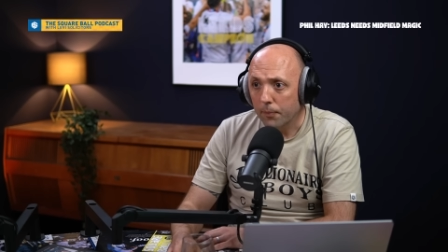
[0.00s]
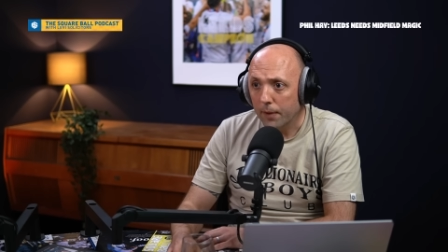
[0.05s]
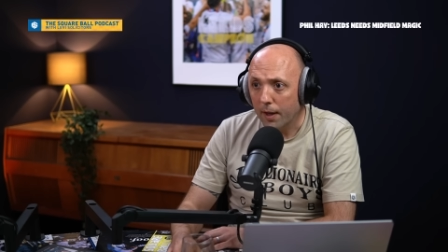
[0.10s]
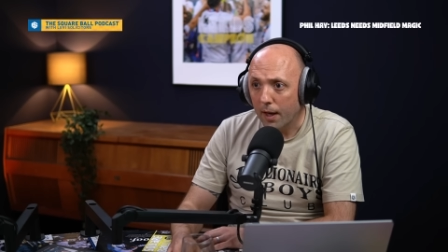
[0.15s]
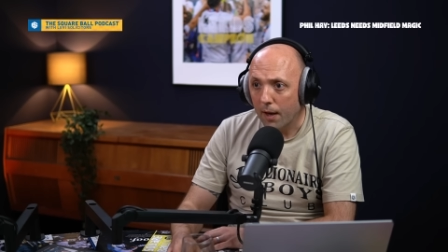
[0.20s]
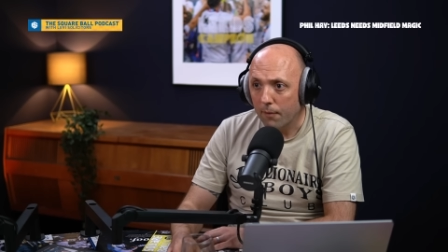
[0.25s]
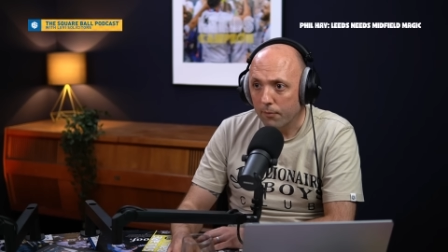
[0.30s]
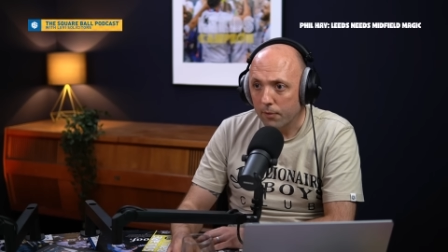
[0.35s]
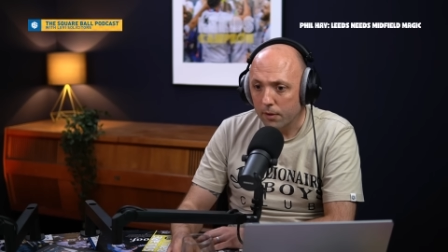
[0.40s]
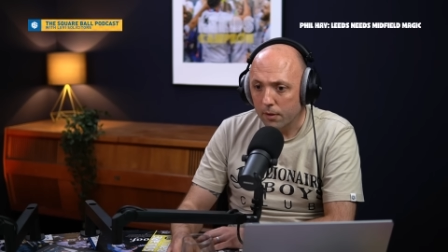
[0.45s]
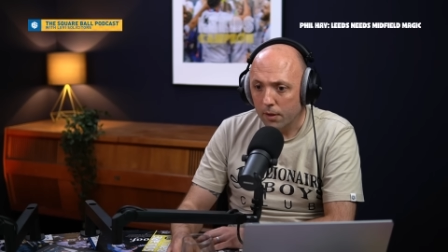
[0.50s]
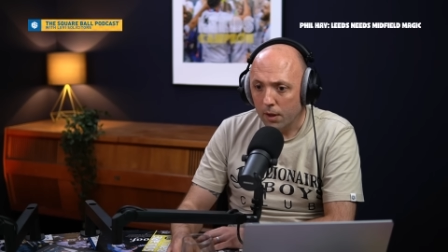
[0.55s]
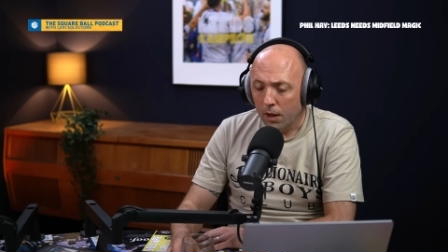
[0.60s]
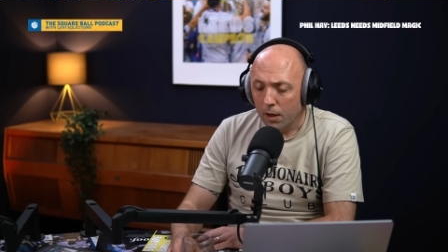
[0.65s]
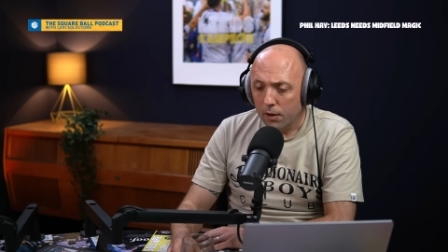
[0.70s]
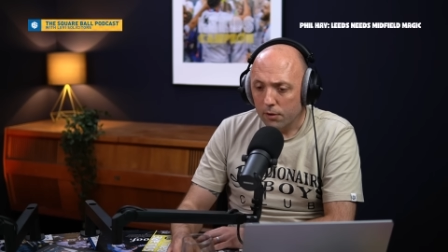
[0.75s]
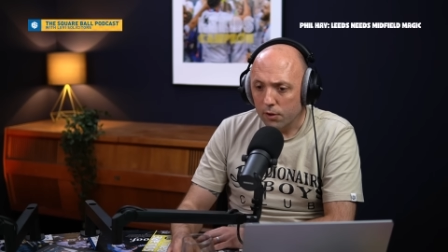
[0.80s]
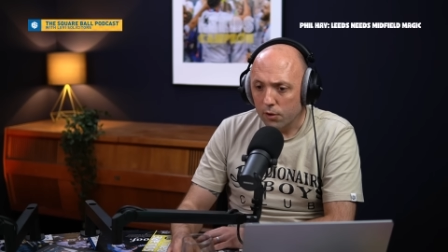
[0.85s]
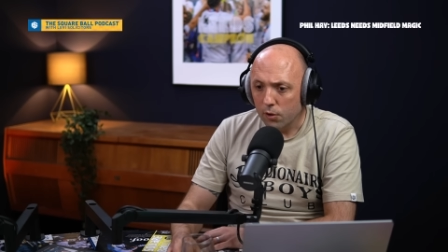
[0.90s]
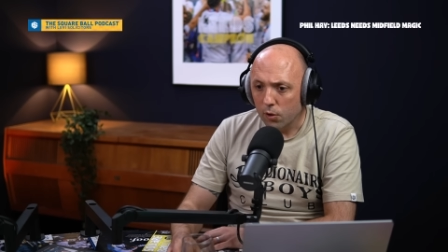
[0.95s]

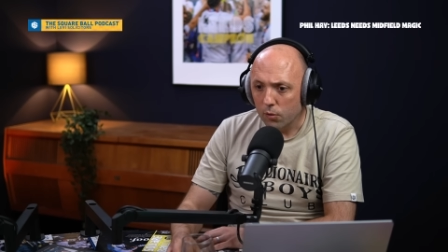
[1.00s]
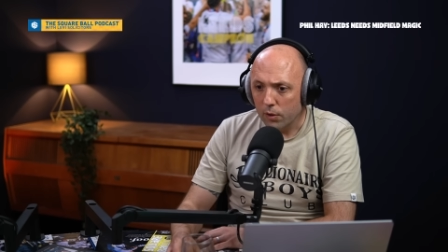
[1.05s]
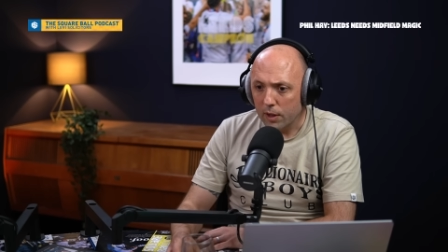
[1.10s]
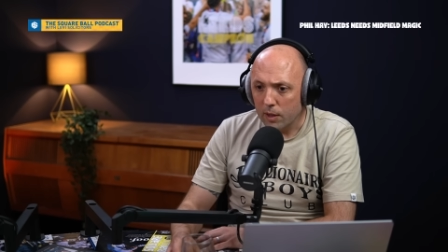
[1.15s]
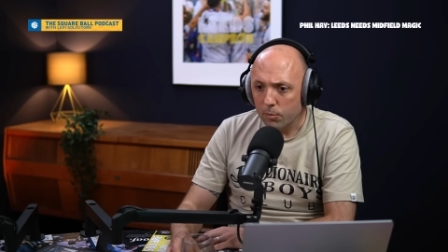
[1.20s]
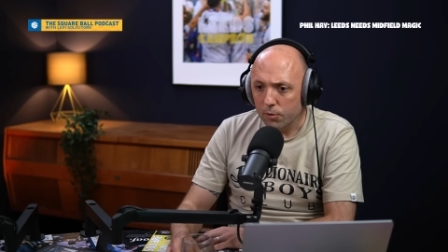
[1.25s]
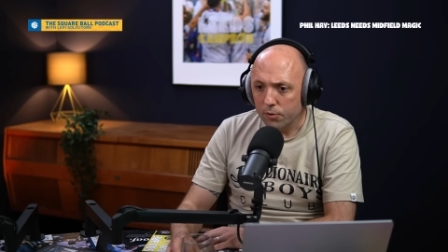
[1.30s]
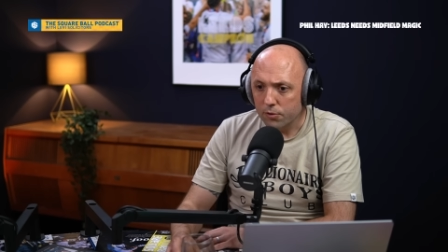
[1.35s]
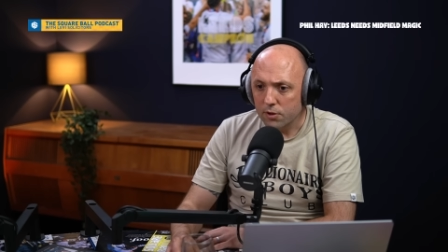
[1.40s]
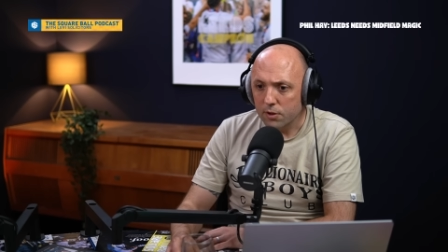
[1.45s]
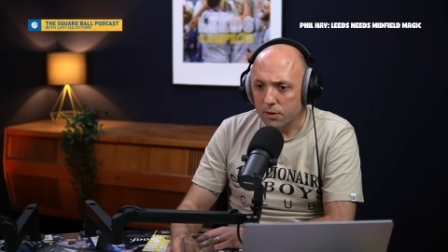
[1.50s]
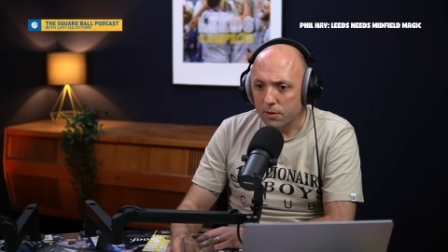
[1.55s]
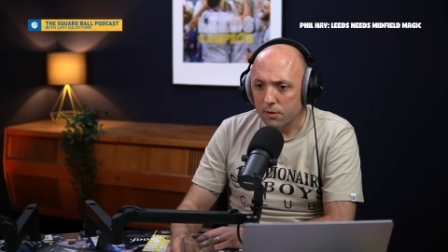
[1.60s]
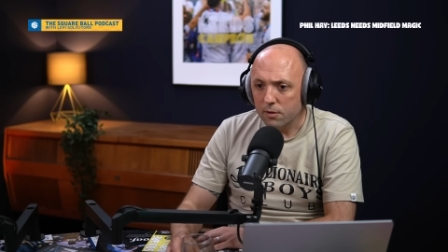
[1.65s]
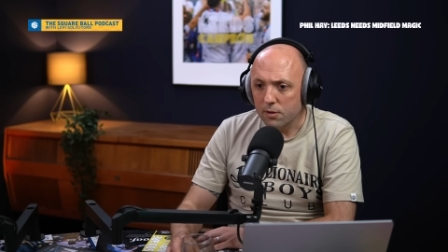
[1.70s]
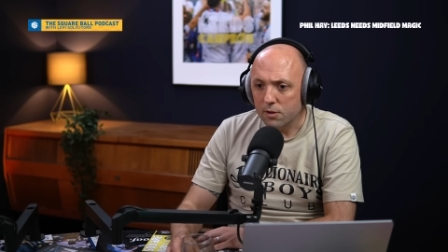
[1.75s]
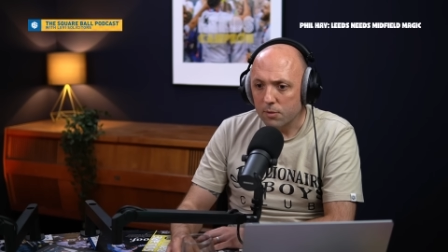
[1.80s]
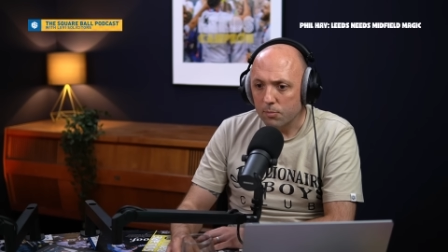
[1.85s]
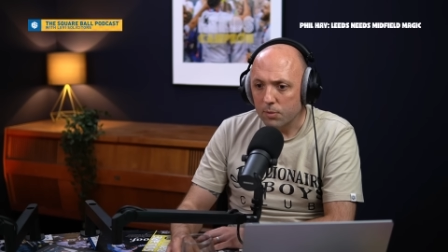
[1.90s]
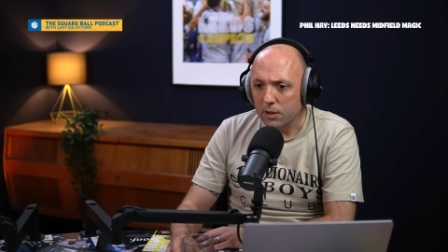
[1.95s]
They're all able
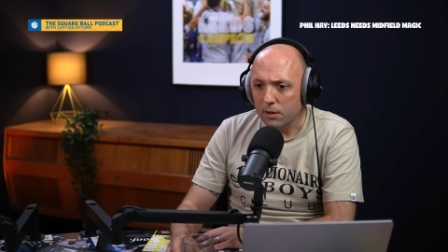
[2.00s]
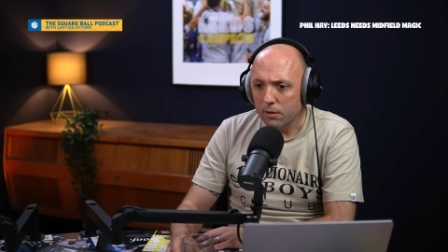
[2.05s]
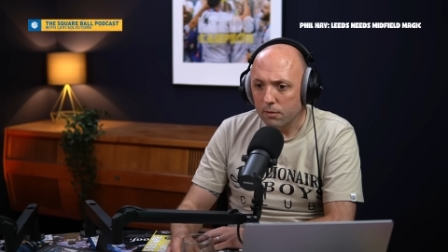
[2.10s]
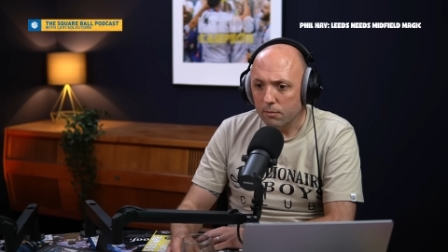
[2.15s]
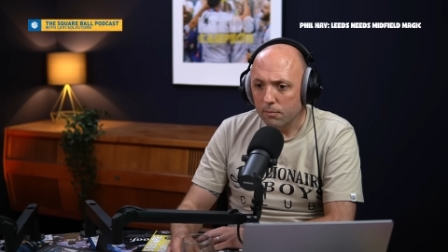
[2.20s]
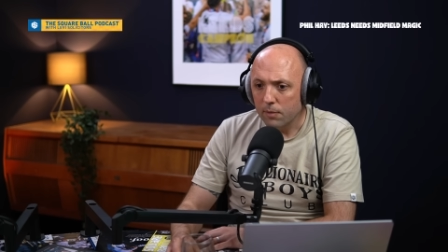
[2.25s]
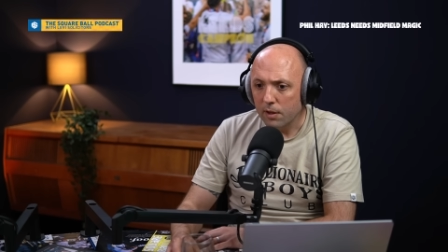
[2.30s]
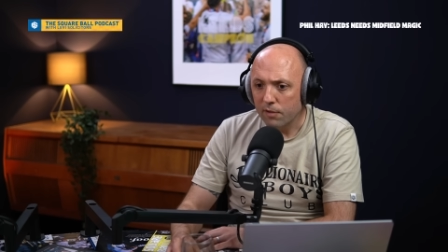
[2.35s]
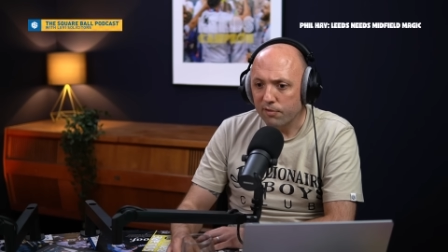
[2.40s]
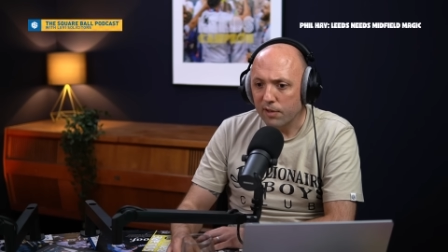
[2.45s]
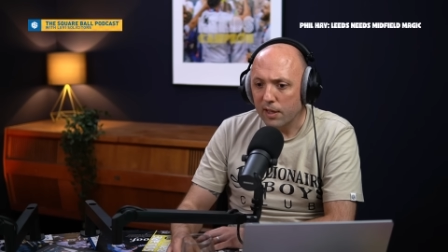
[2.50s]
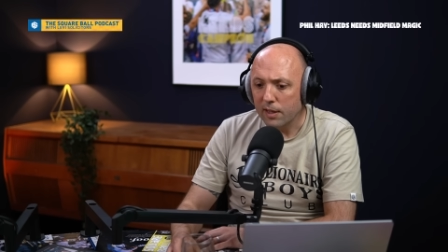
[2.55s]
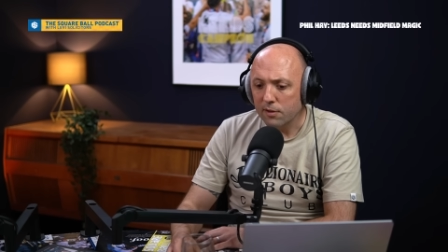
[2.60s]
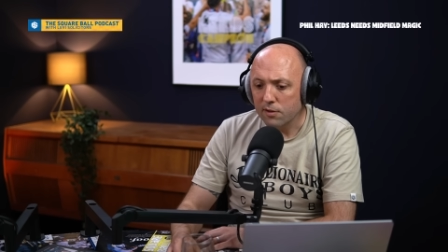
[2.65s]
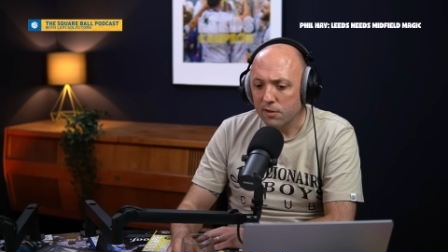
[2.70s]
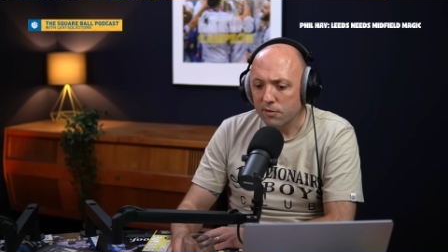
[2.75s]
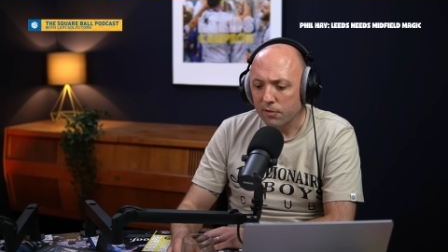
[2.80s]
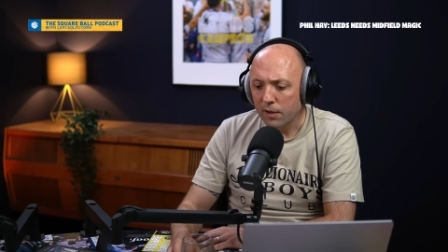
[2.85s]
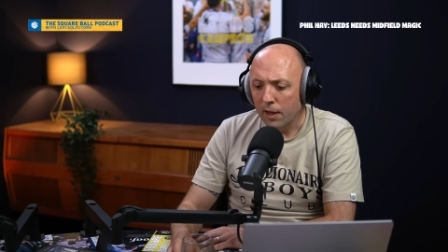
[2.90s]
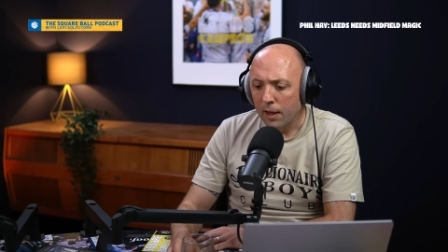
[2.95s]
to be
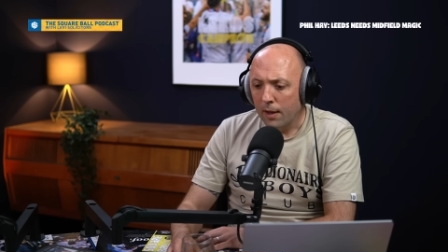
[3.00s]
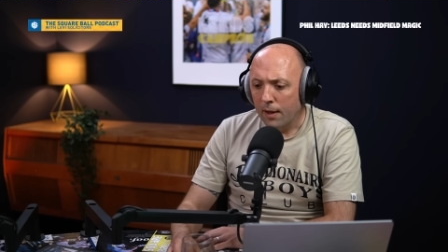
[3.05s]
effective.